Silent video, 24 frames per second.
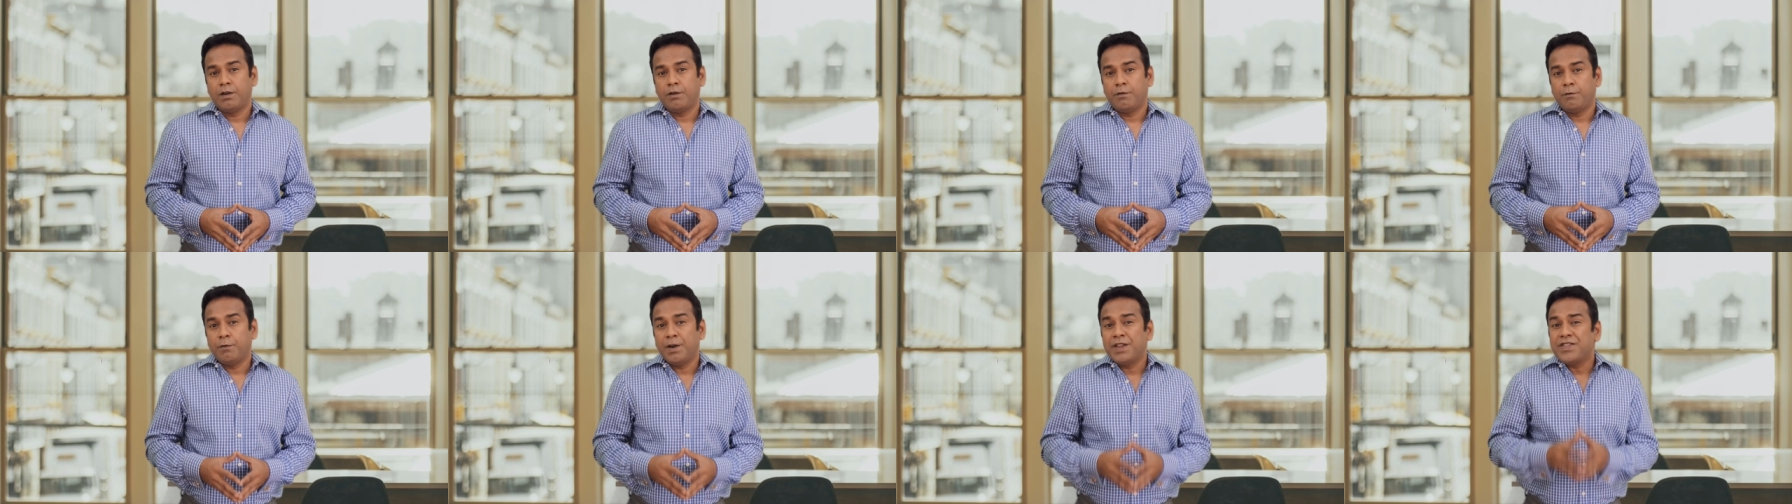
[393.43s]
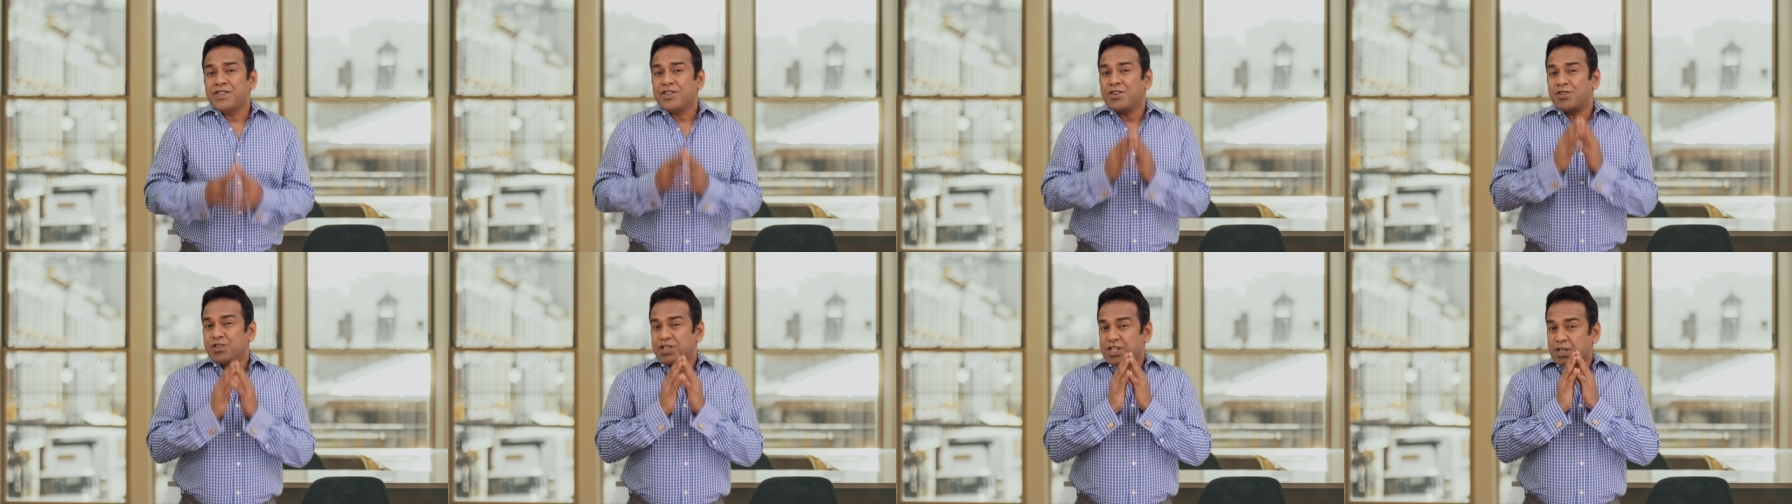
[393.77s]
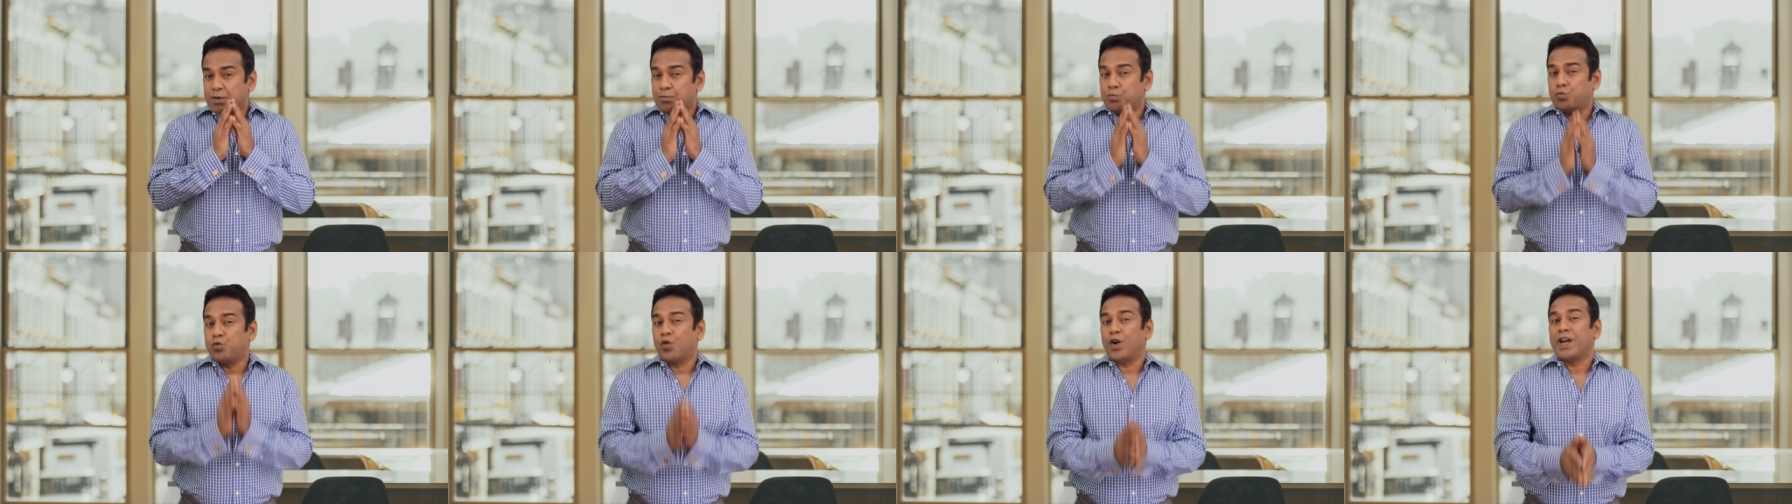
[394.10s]
When there is
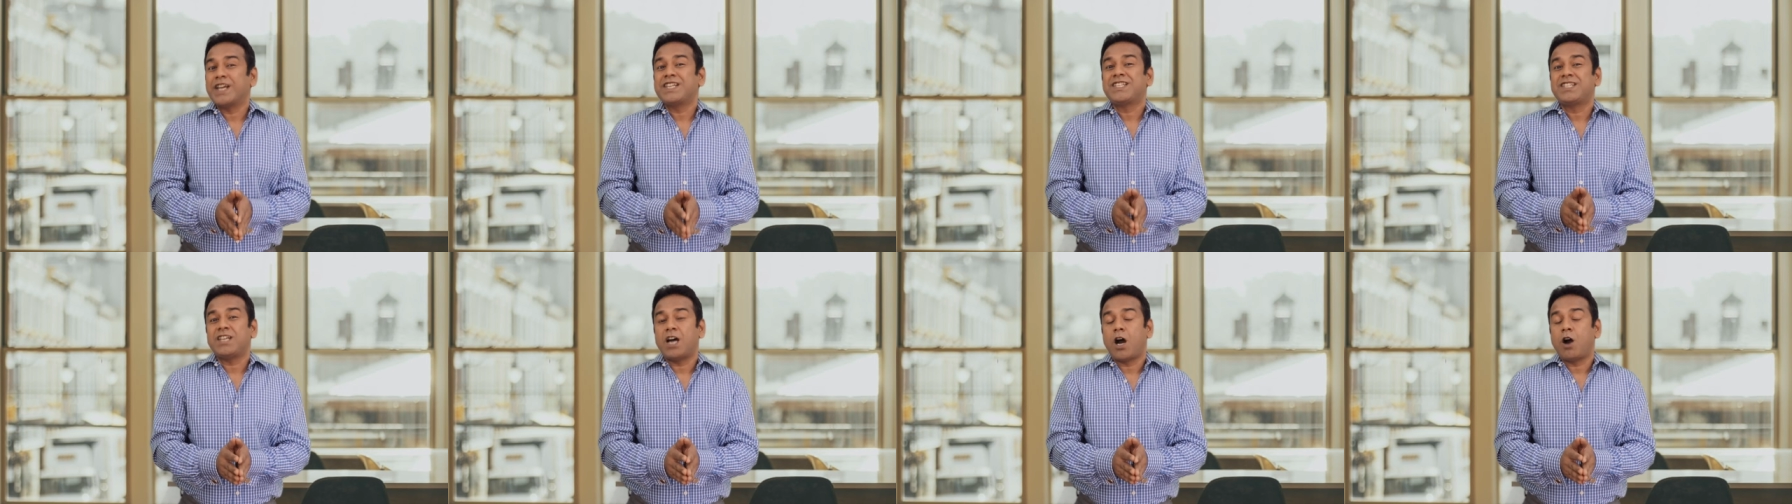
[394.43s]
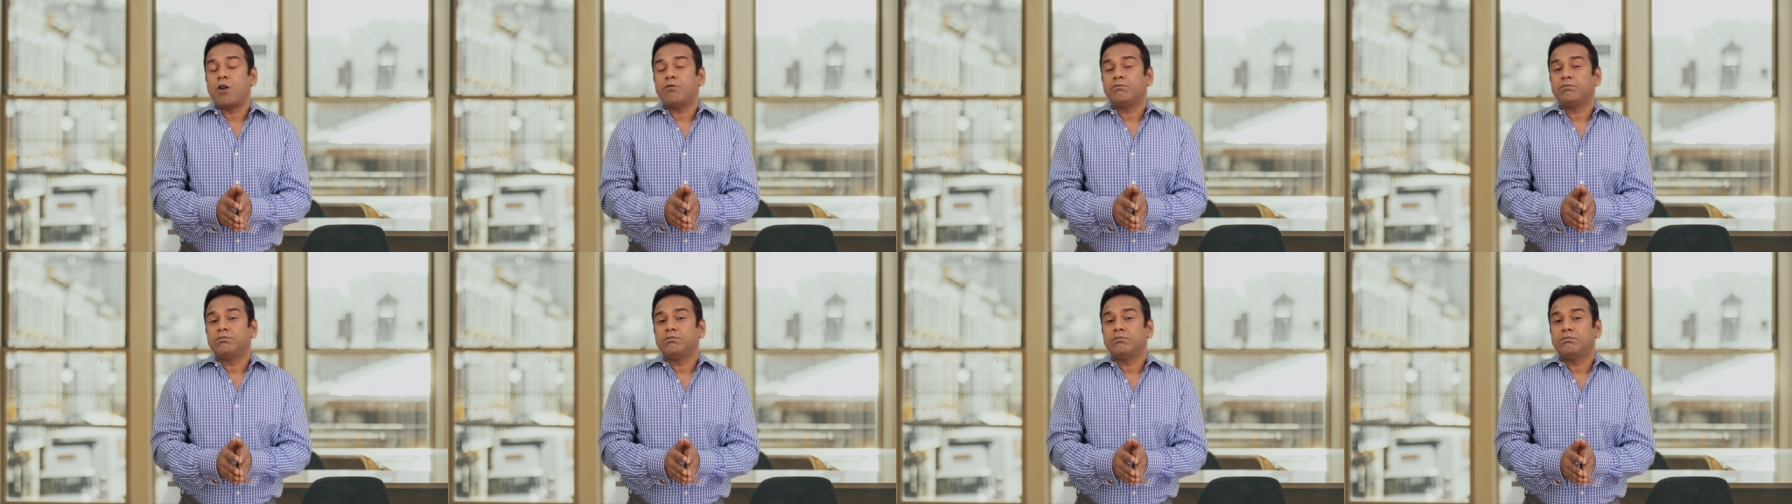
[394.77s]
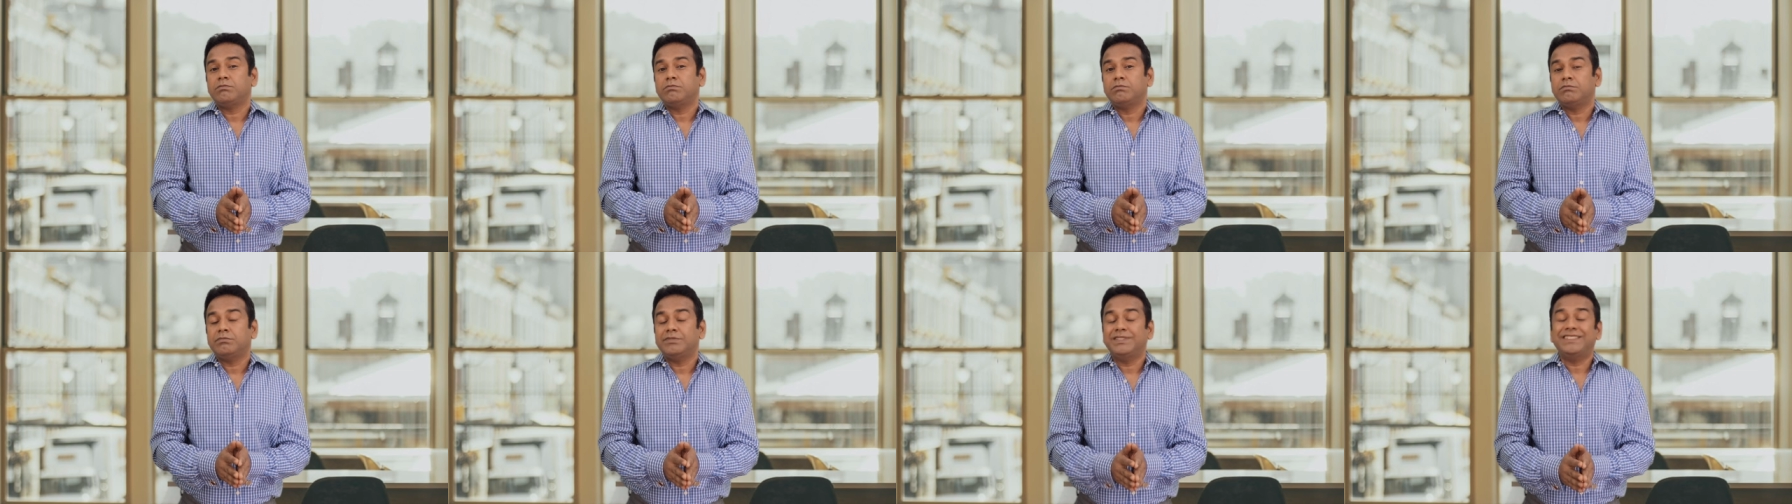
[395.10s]
a breakdown,
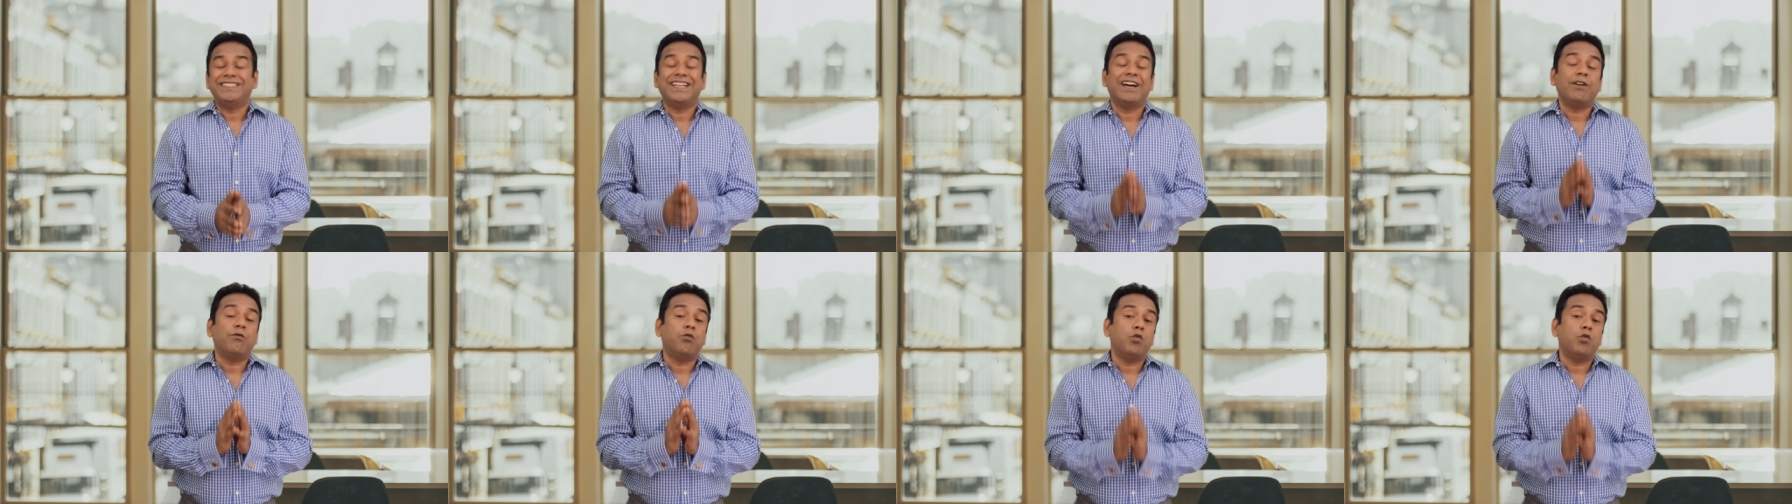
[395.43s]
there